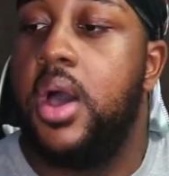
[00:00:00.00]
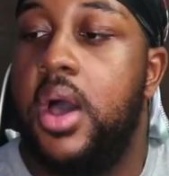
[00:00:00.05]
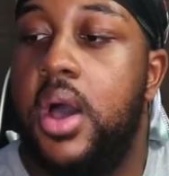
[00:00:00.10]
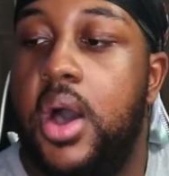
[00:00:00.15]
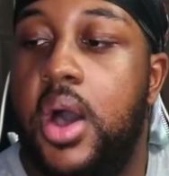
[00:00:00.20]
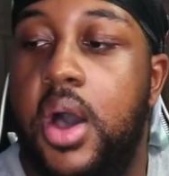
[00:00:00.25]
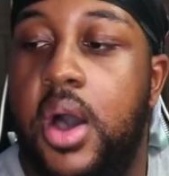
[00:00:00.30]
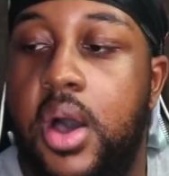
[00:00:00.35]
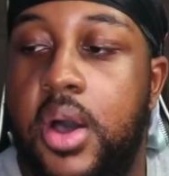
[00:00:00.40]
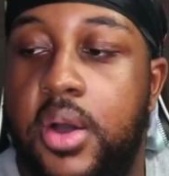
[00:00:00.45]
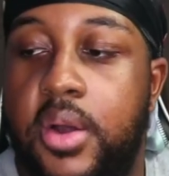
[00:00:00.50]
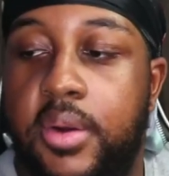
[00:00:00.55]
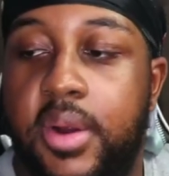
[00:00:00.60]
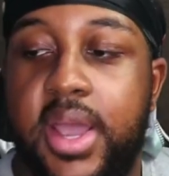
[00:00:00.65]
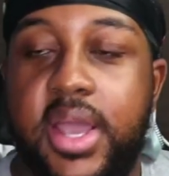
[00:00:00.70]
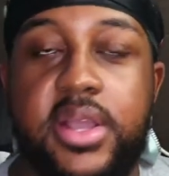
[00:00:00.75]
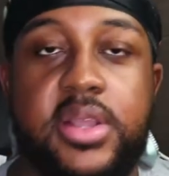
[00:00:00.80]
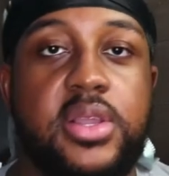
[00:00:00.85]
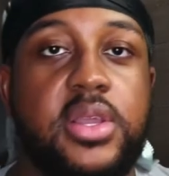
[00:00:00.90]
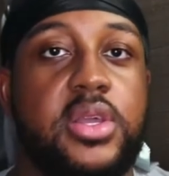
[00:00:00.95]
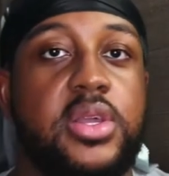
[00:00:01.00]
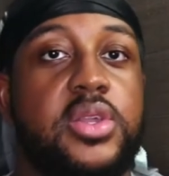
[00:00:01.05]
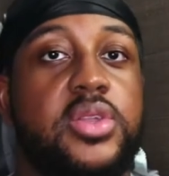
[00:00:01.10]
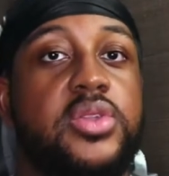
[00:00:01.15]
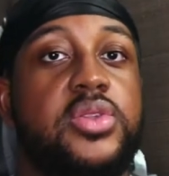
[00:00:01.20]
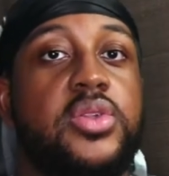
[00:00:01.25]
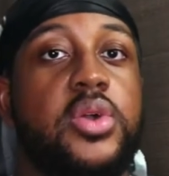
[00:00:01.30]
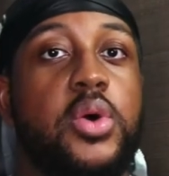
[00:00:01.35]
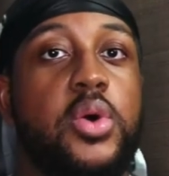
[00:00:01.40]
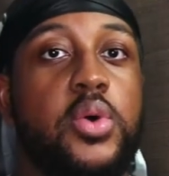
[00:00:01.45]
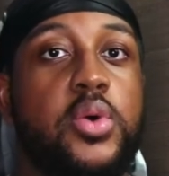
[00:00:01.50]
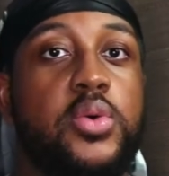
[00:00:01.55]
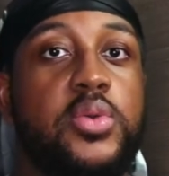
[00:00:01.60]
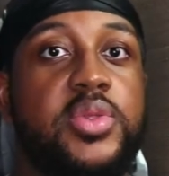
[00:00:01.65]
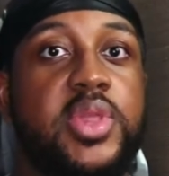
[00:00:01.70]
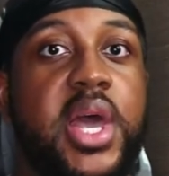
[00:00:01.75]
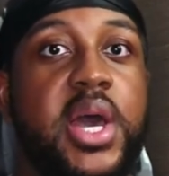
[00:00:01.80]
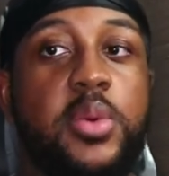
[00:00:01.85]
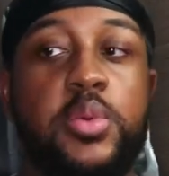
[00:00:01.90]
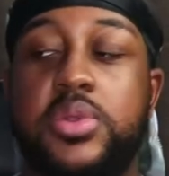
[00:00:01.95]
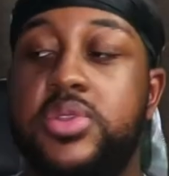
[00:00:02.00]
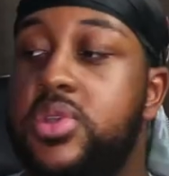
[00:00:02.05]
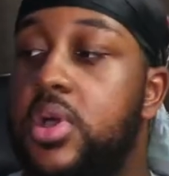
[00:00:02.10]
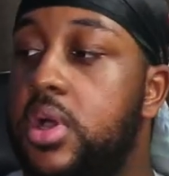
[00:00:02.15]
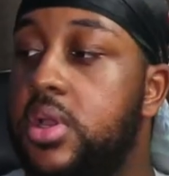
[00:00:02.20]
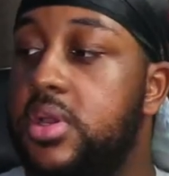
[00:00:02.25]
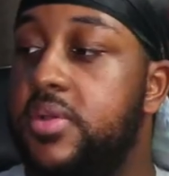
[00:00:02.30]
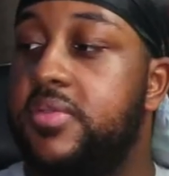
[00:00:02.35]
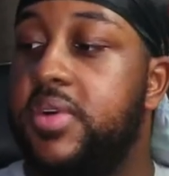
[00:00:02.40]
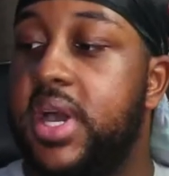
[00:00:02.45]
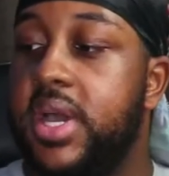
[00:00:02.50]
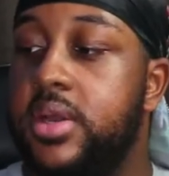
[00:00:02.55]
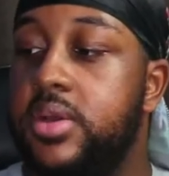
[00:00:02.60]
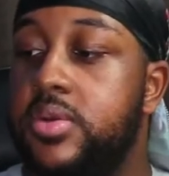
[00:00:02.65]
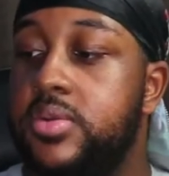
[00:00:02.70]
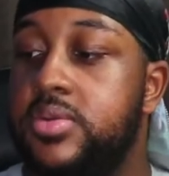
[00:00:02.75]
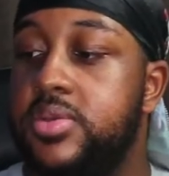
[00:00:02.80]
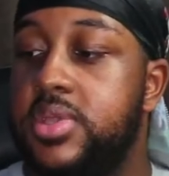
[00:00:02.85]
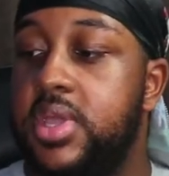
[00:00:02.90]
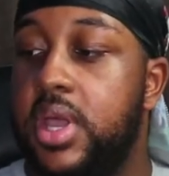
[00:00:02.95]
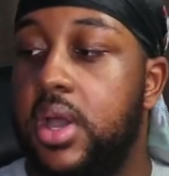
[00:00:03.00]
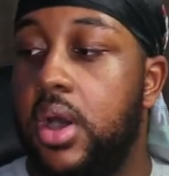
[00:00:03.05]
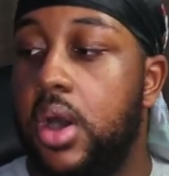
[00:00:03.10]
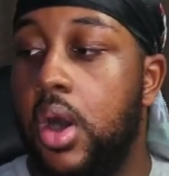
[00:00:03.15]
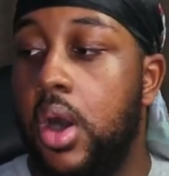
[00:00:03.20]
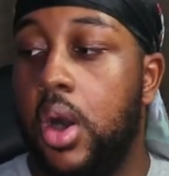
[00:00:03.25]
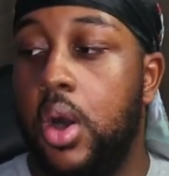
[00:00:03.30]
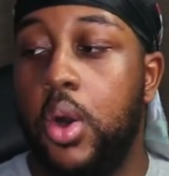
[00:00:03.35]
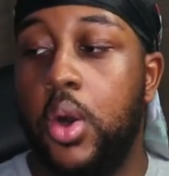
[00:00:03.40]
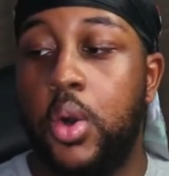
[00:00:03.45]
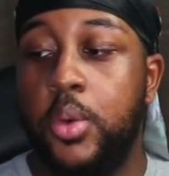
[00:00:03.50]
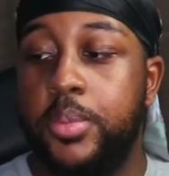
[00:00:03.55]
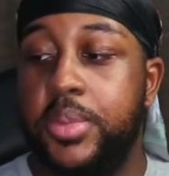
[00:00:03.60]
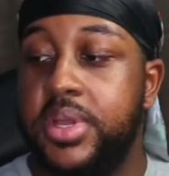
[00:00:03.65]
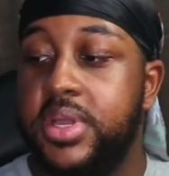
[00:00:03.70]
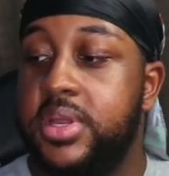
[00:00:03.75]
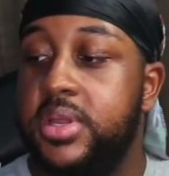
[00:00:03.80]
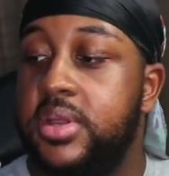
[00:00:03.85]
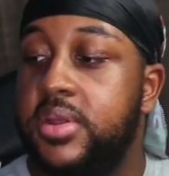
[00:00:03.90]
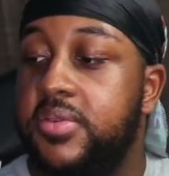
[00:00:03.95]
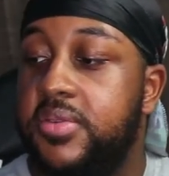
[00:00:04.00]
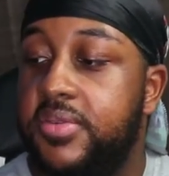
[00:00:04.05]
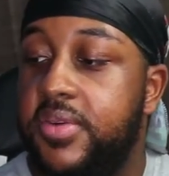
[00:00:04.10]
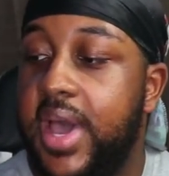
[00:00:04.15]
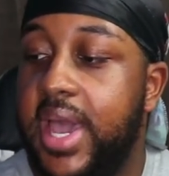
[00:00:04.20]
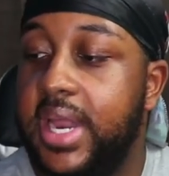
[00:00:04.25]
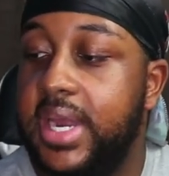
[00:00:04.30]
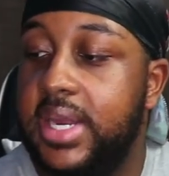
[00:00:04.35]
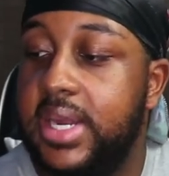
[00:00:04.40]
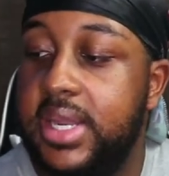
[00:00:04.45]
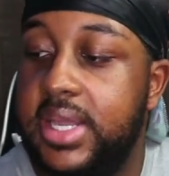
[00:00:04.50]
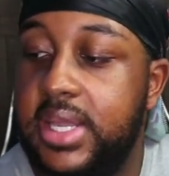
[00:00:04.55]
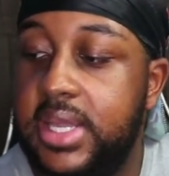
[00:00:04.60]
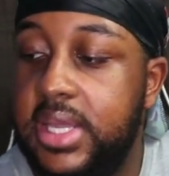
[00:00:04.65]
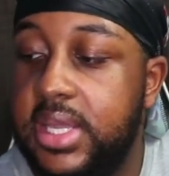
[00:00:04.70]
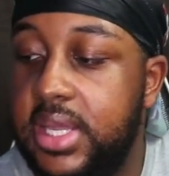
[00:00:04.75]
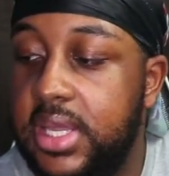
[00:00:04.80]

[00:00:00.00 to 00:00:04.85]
All right, so that was all the vinyls. They are all open, finally.